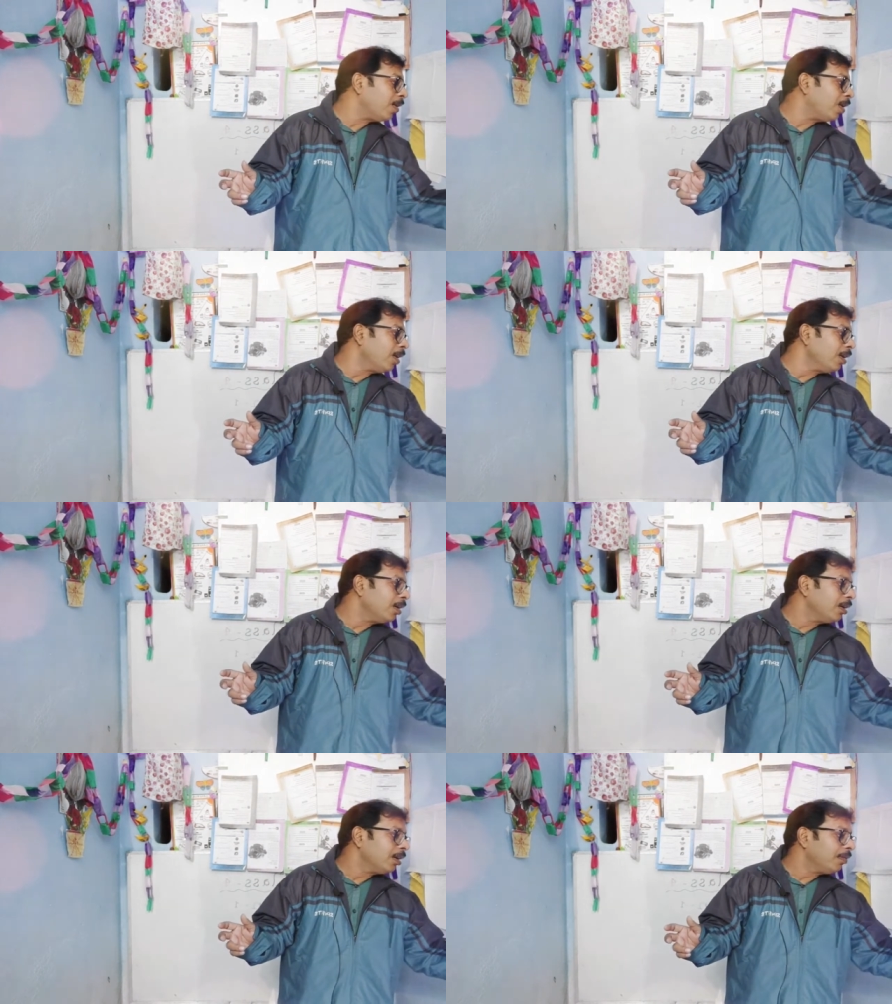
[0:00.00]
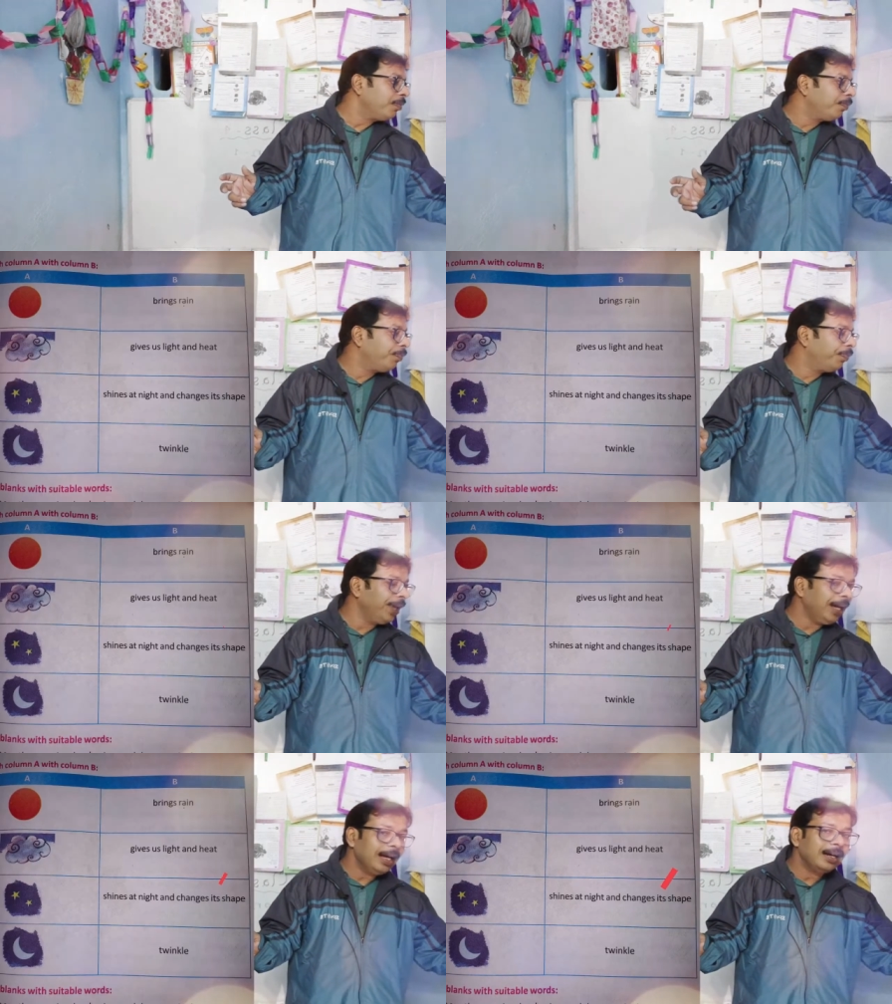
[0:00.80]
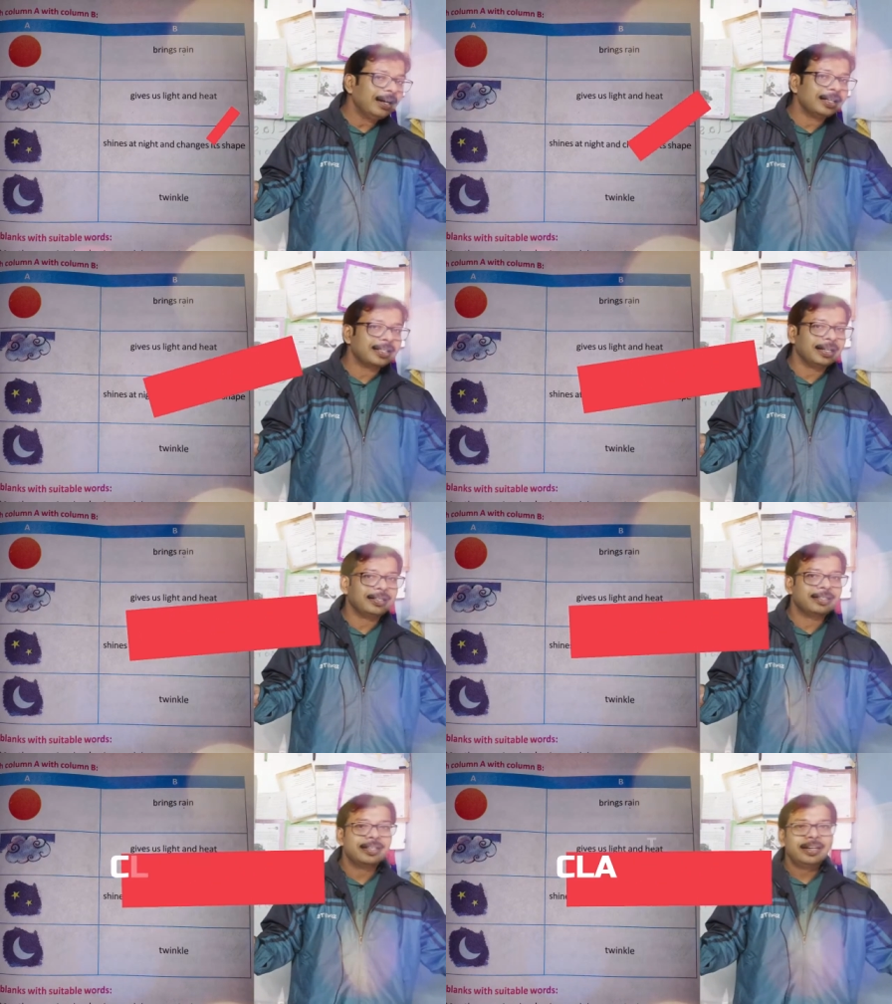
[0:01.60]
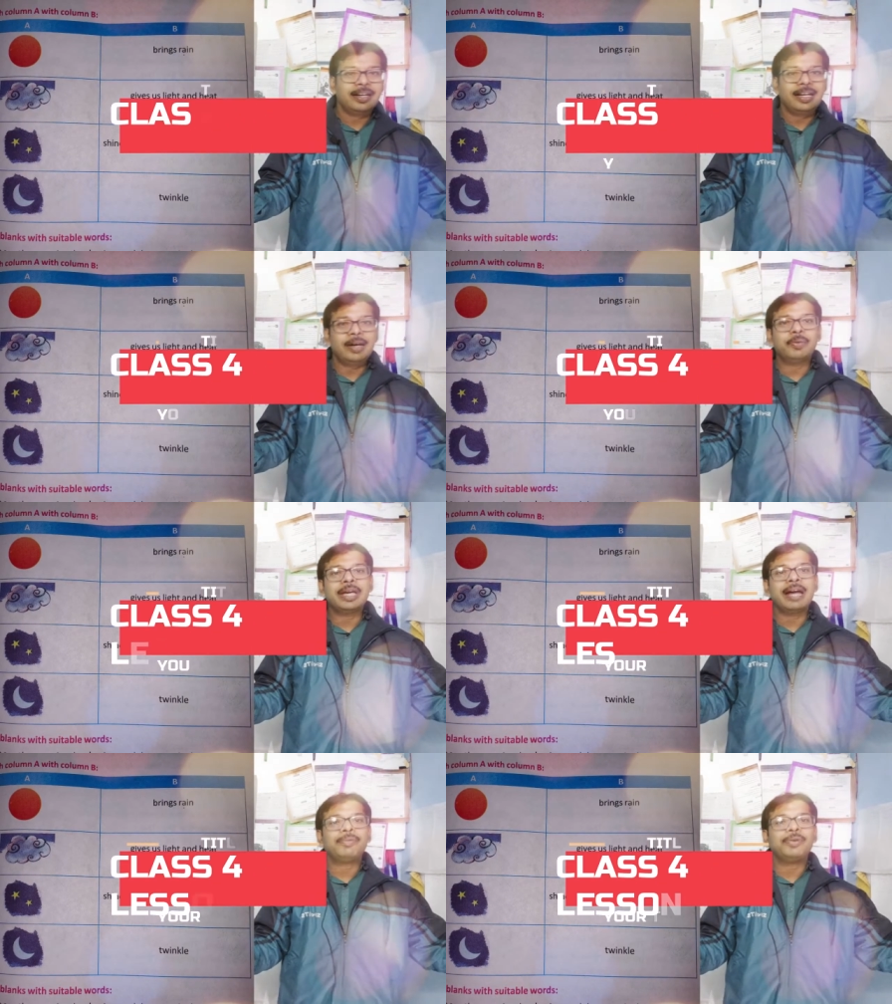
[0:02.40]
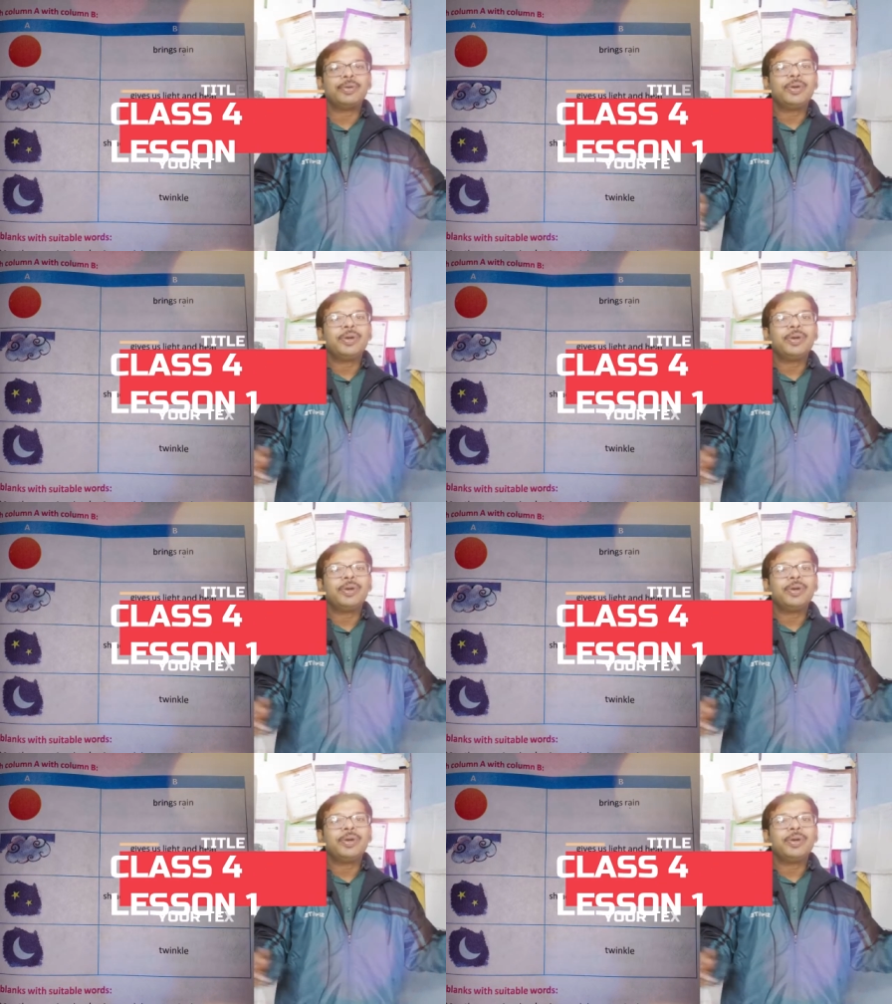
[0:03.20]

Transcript: or free lessons. Now we have to